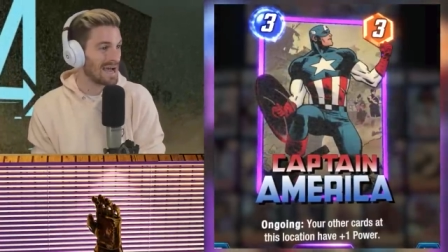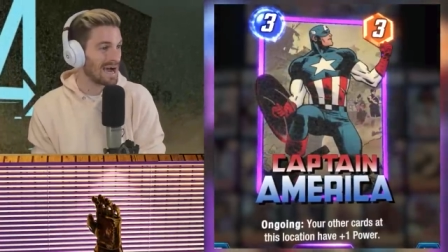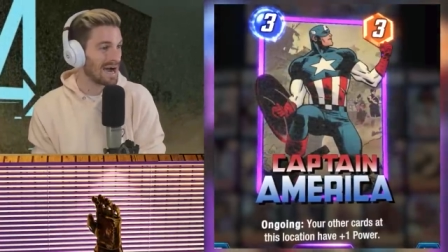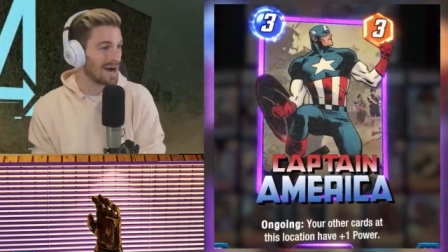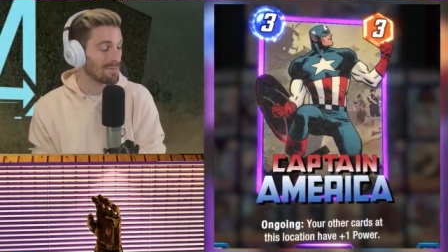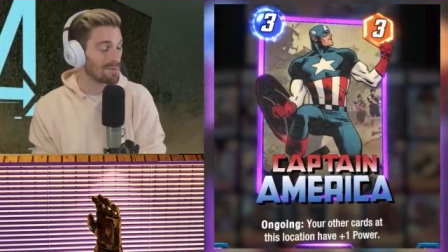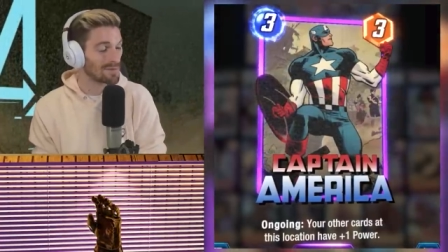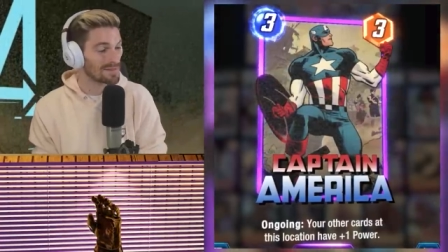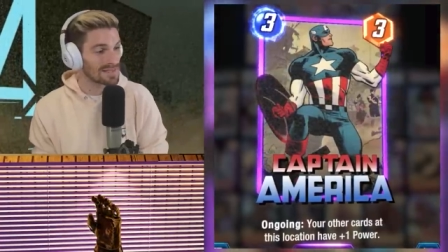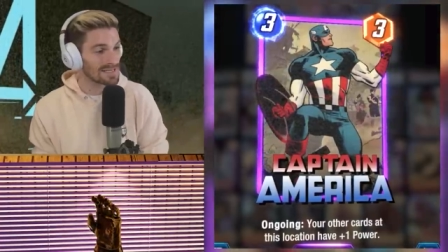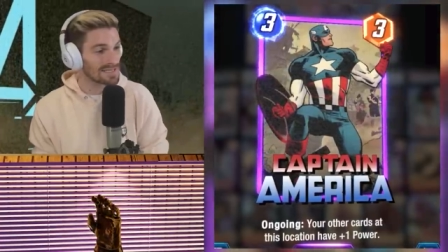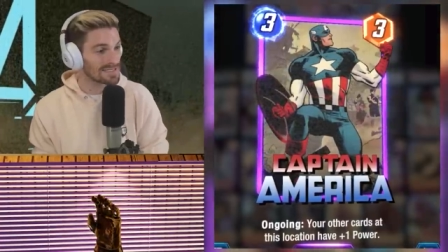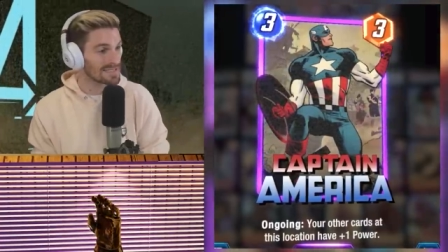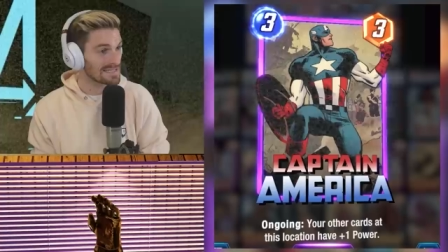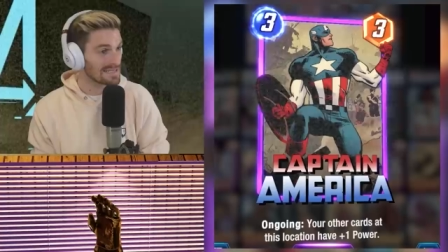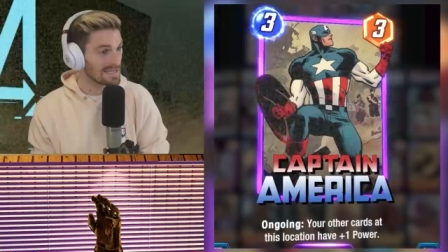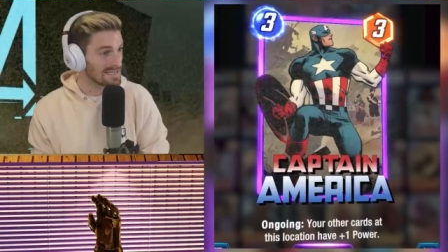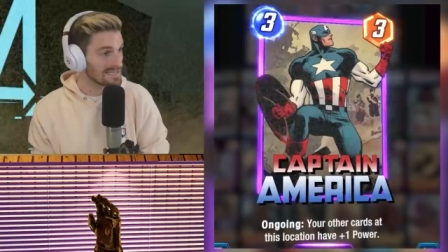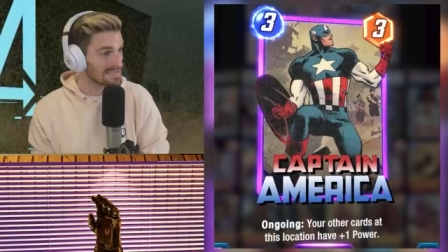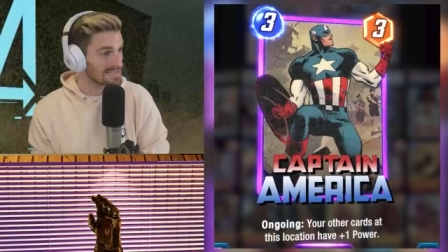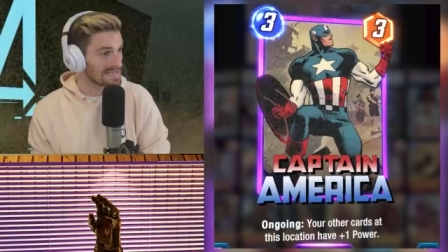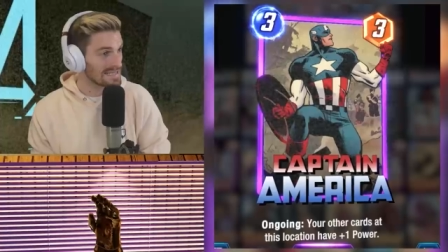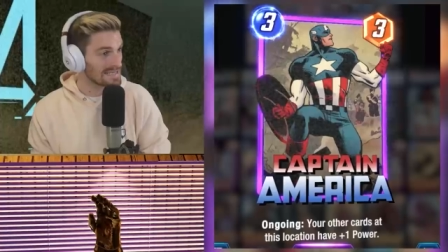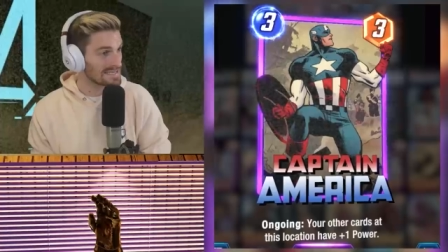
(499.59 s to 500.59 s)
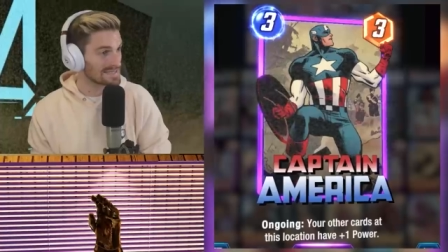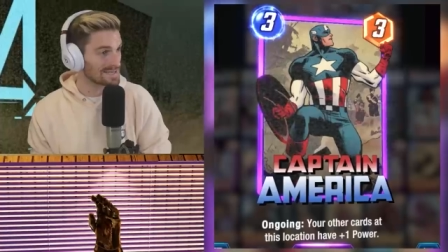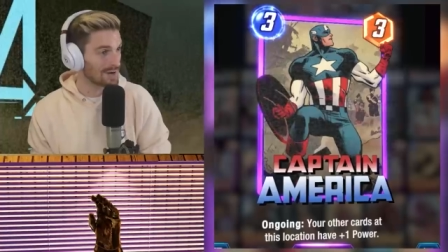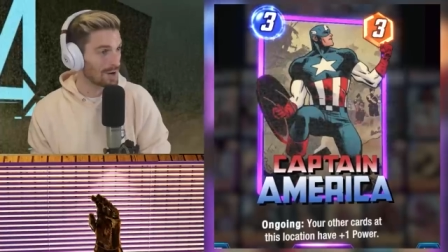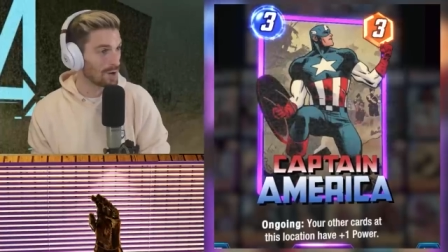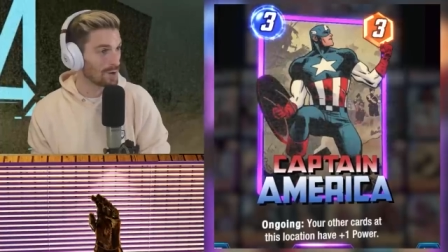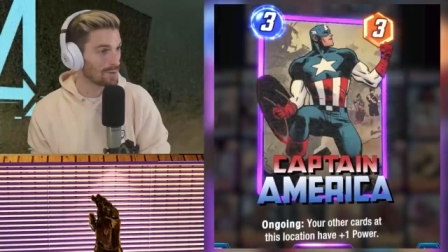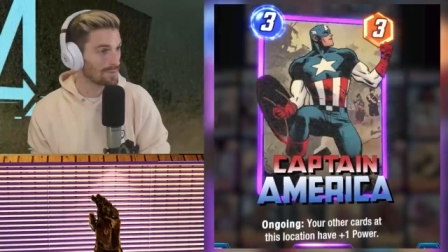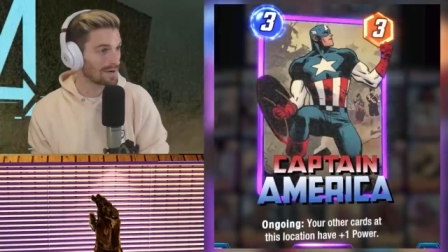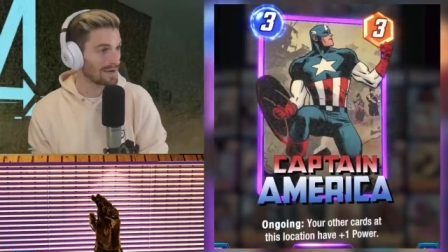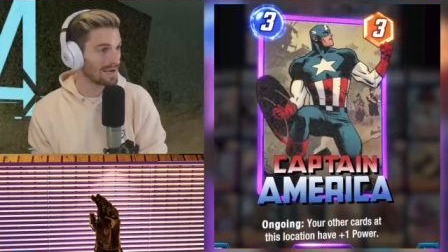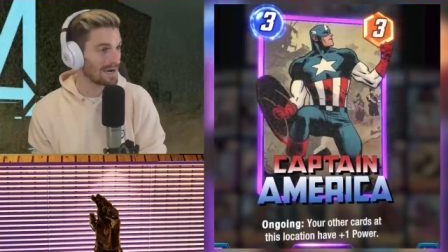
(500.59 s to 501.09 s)
Uh, but this is his
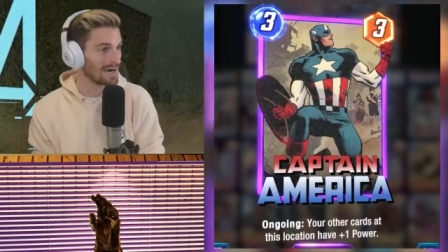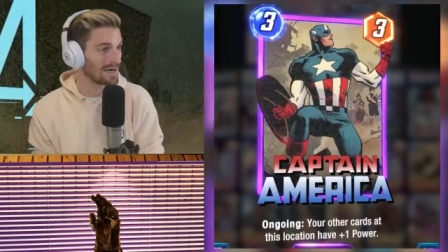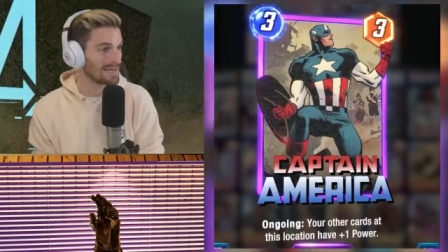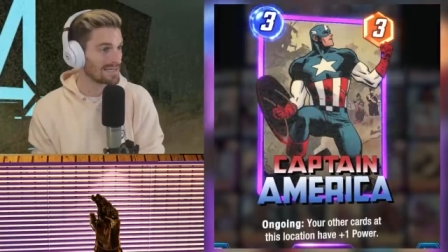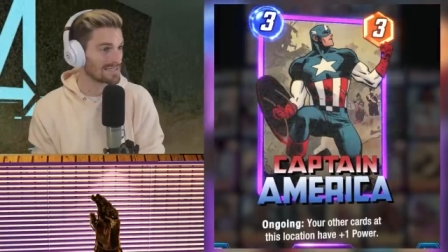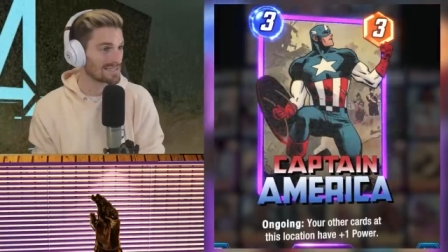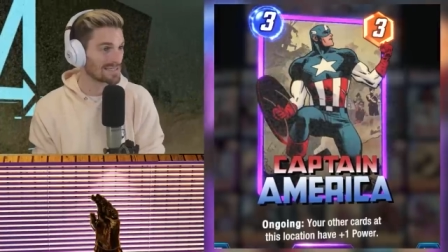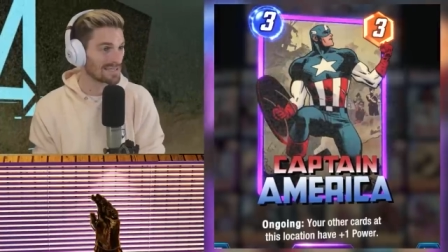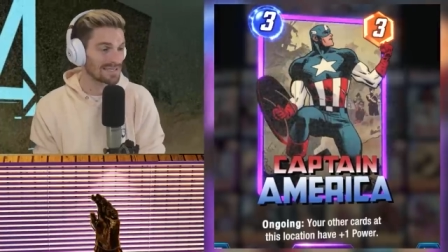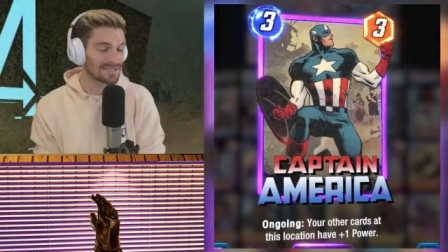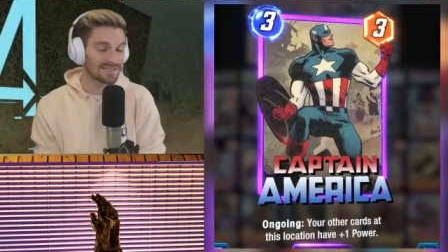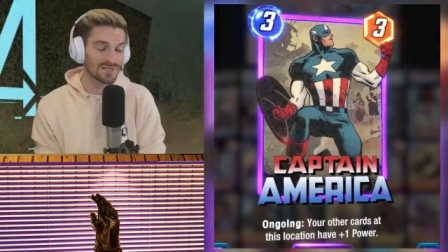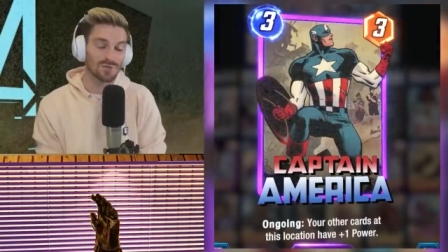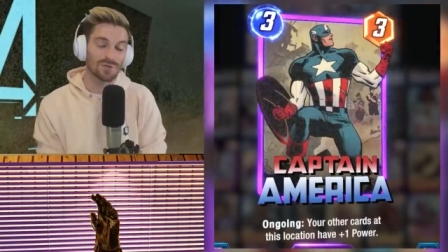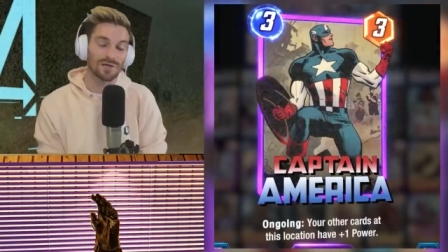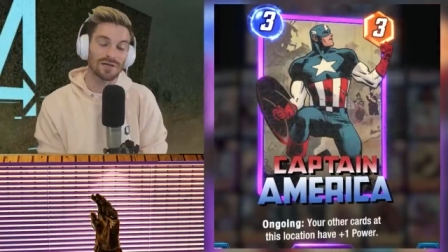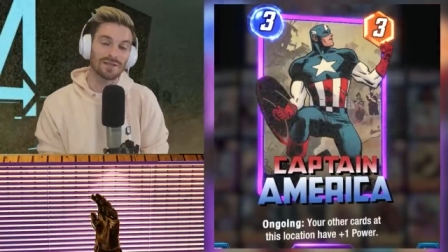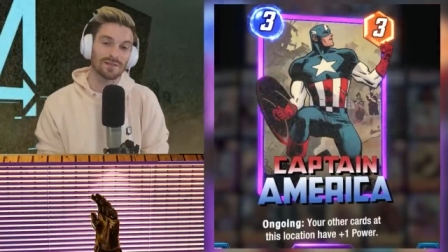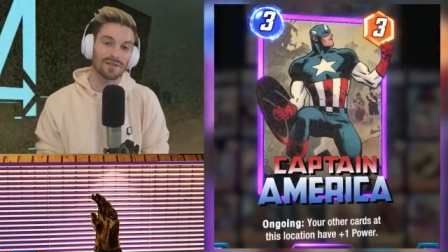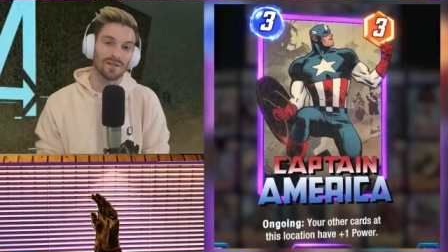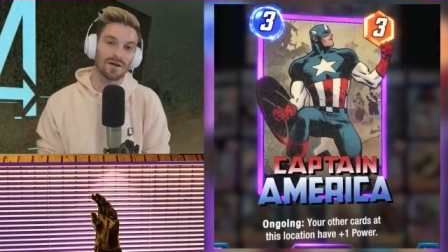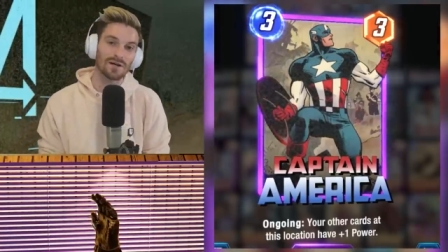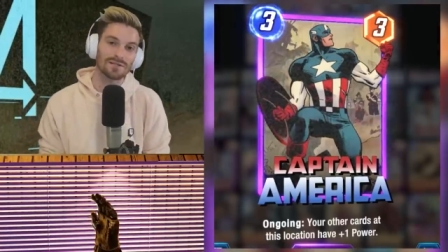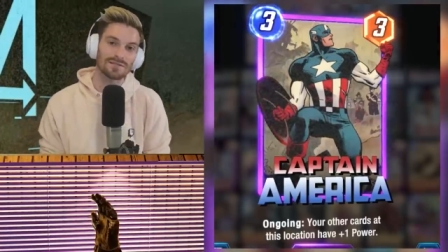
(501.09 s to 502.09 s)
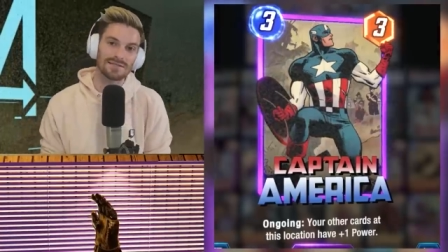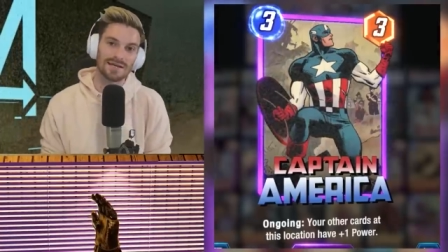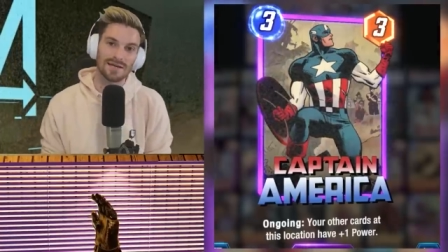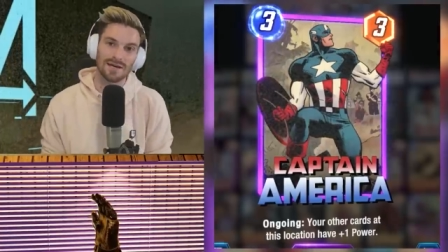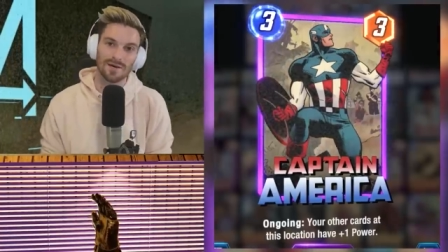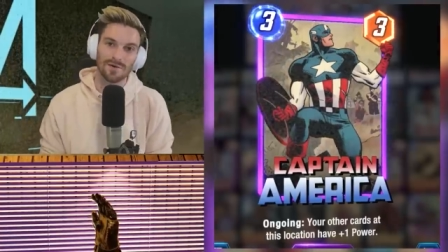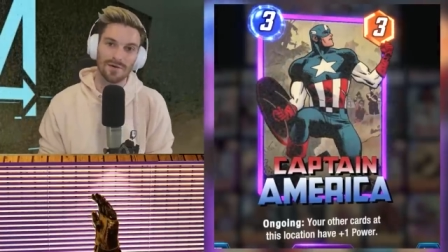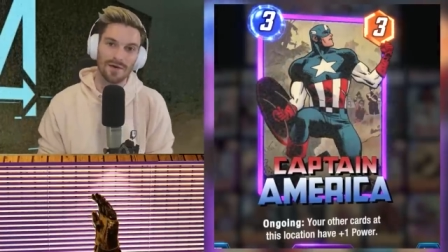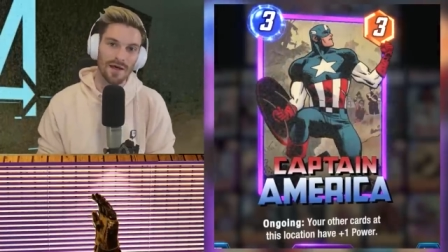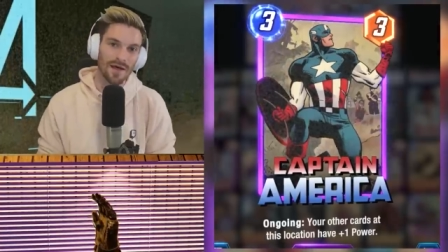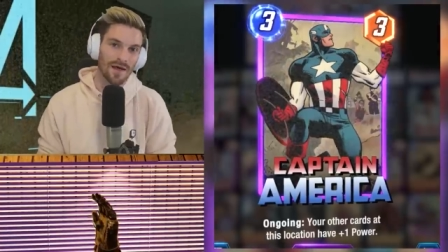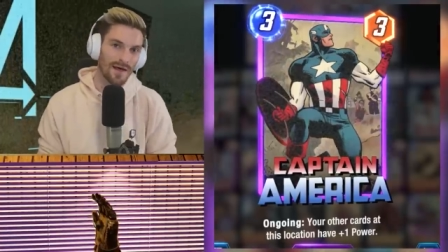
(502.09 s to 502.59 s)
home, guys, because you can lock
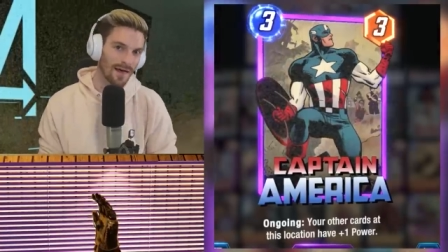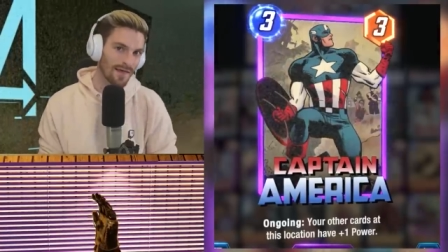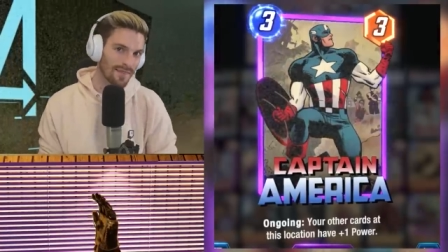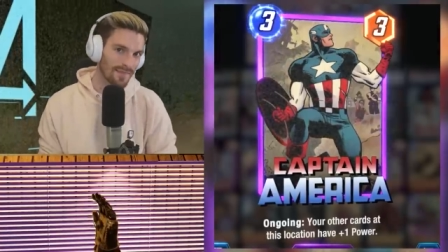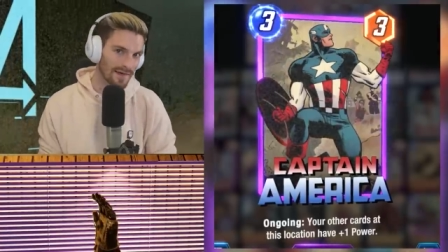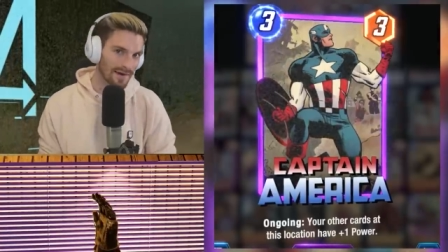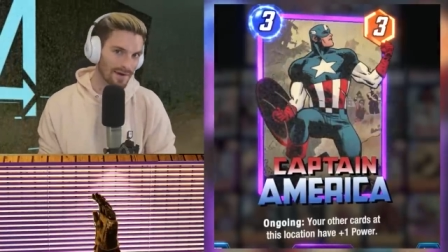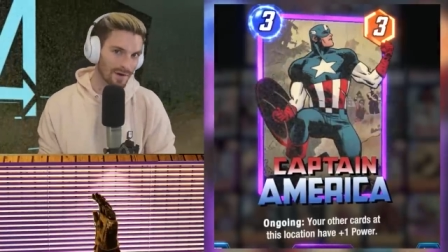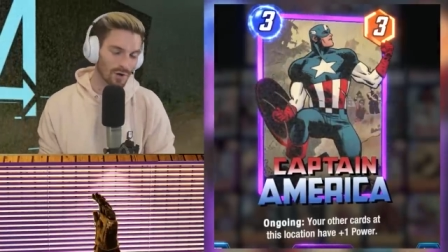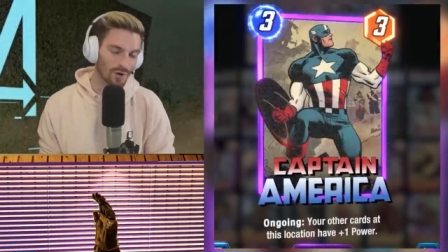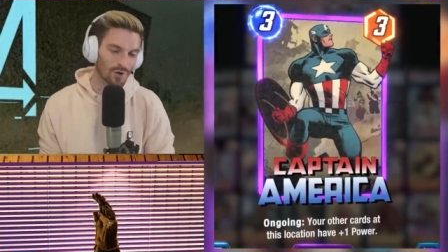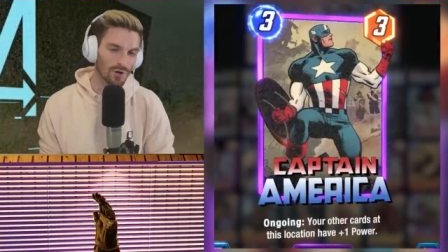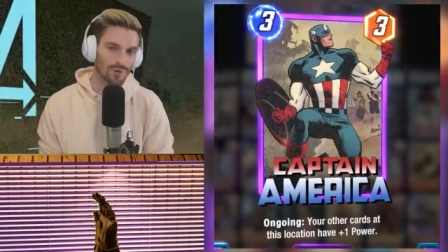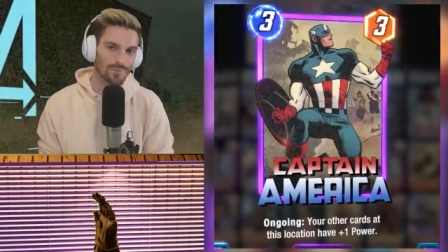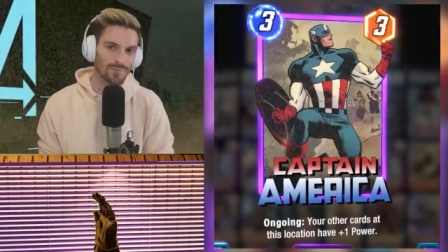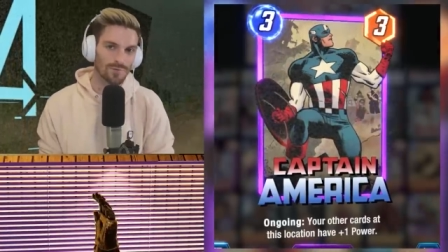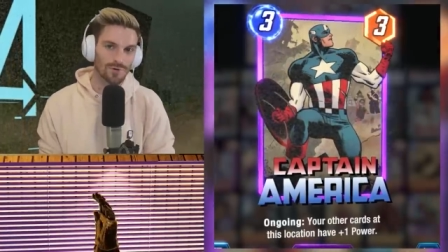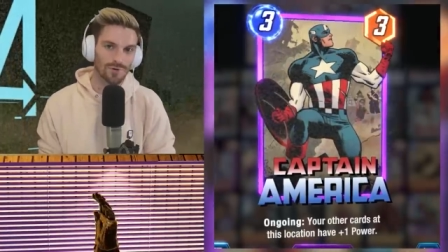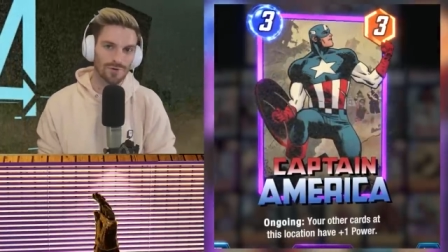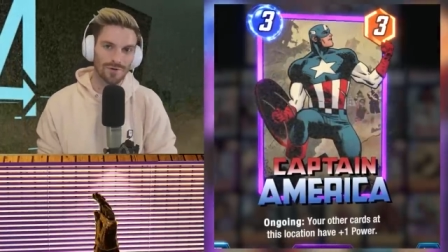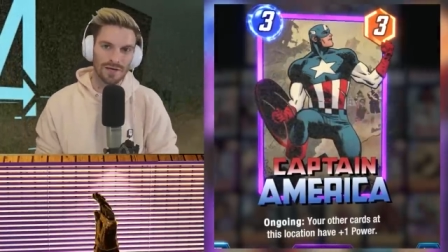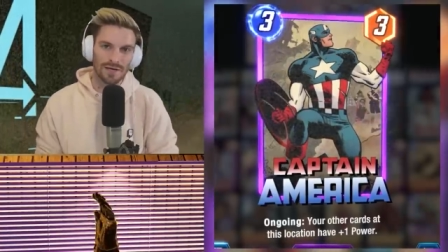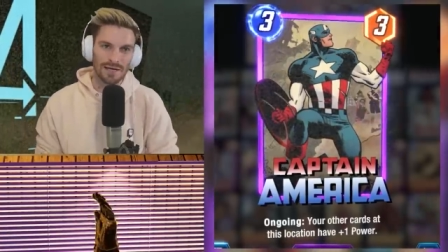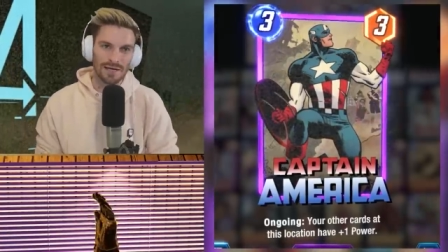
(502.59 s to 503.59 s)
down that armored